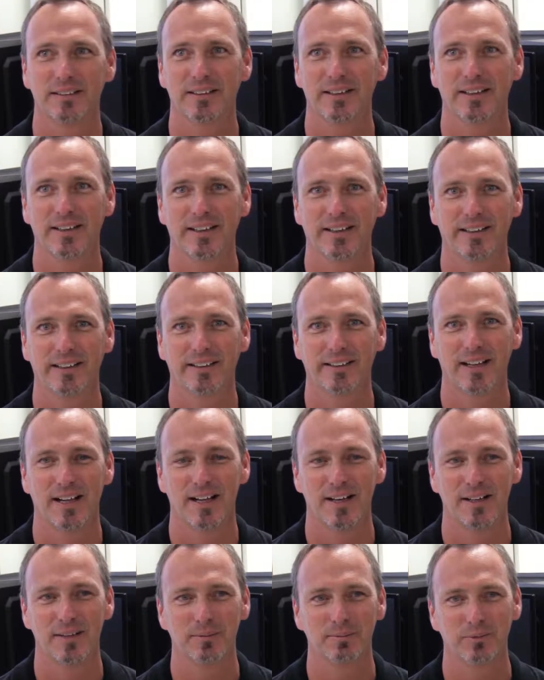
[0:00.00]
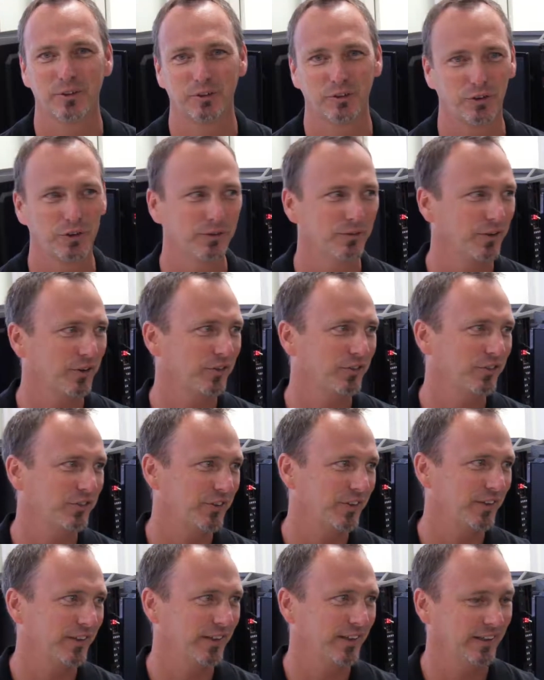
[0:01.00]
And there's two versions
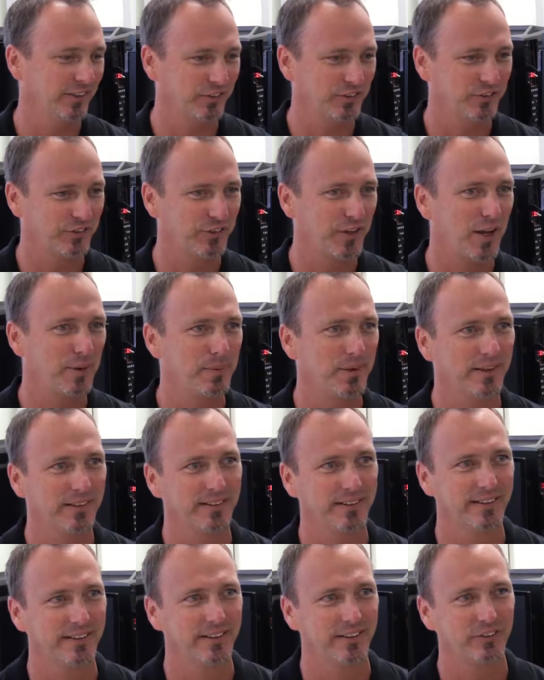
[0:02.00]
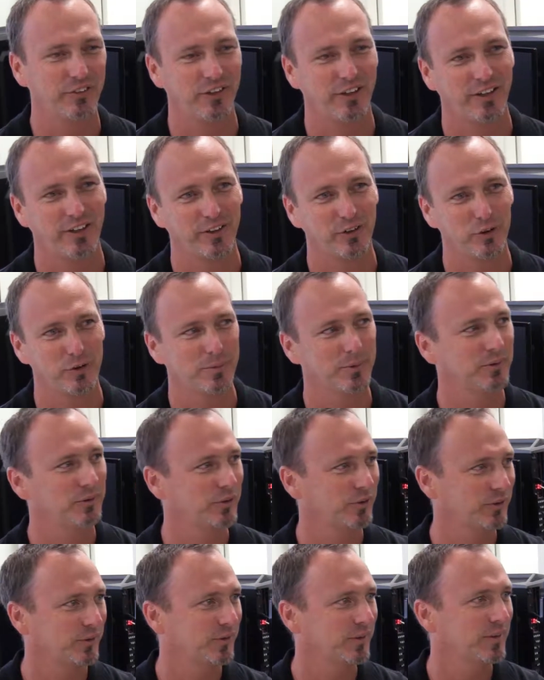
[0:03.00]
of Linux. It's Debian Linux and
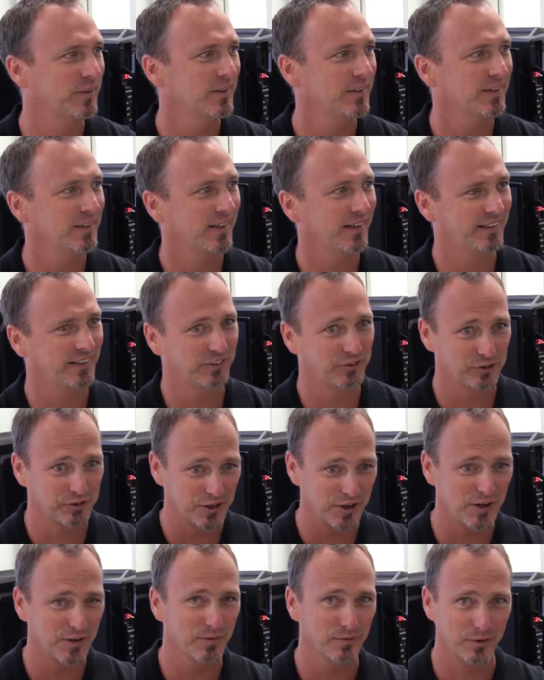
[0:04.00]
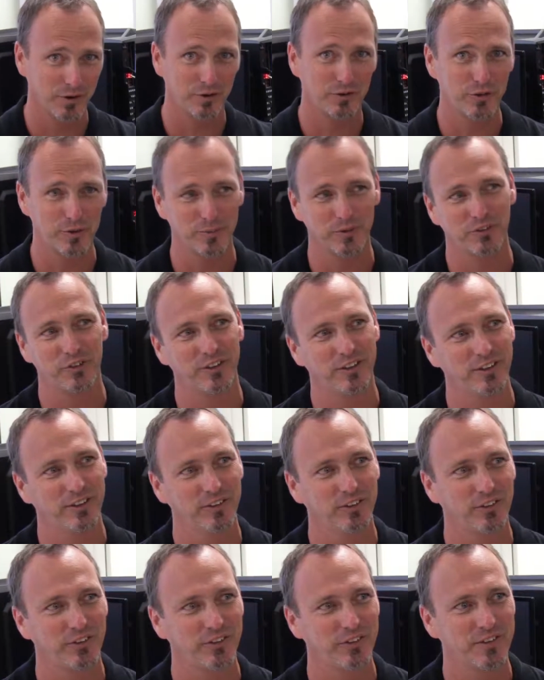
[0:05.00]
Ubuntu. And these are all virtual
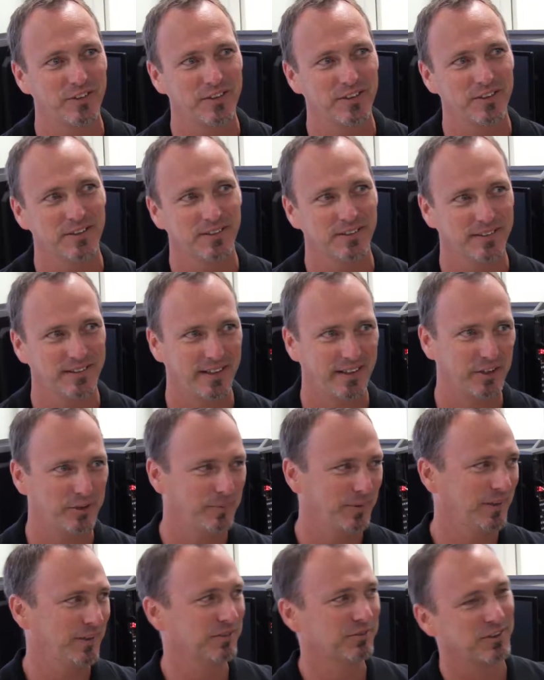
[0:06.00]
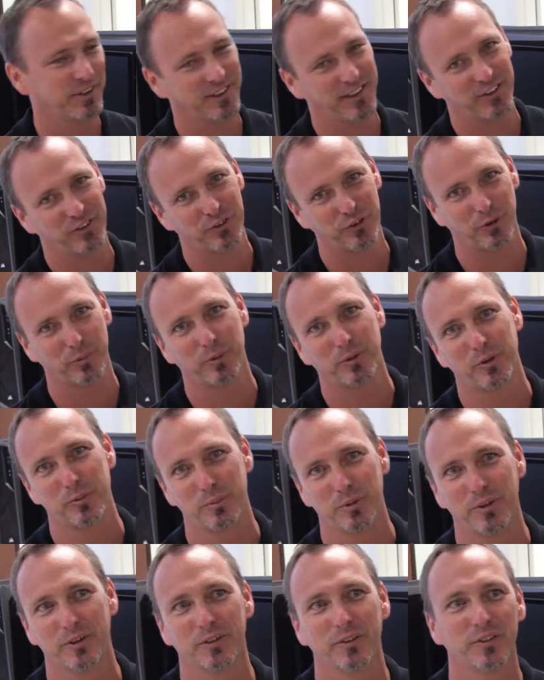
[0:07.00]
machines that are being run as normal
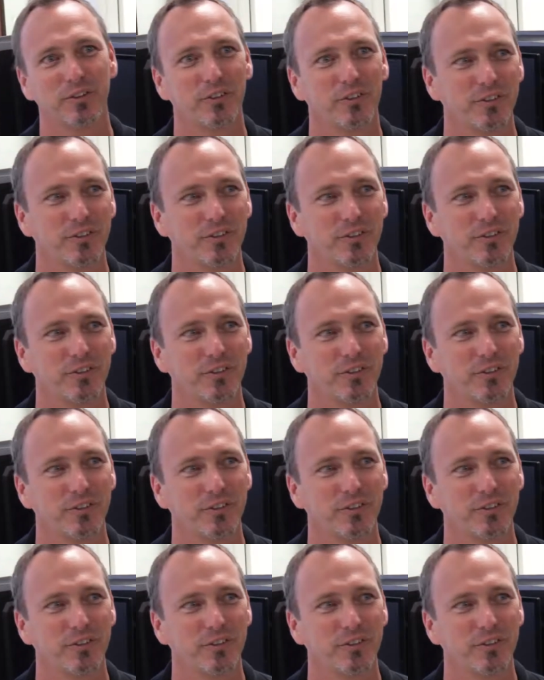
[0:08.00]
computers.